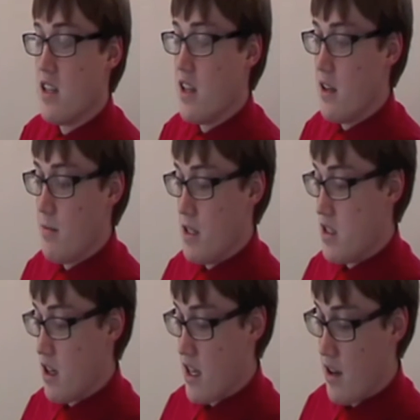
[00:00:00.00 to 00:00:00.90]
and they'd be
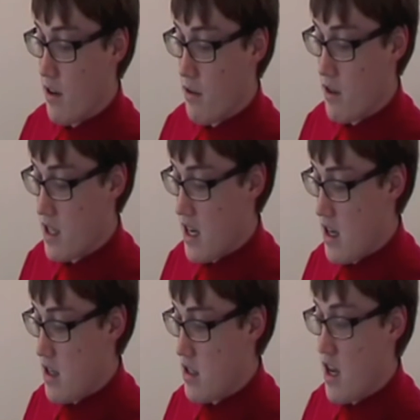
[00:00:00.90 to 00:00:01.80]
stuck down there for
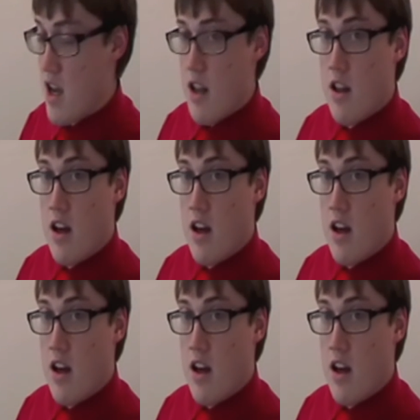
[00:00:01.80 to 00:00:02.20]
days.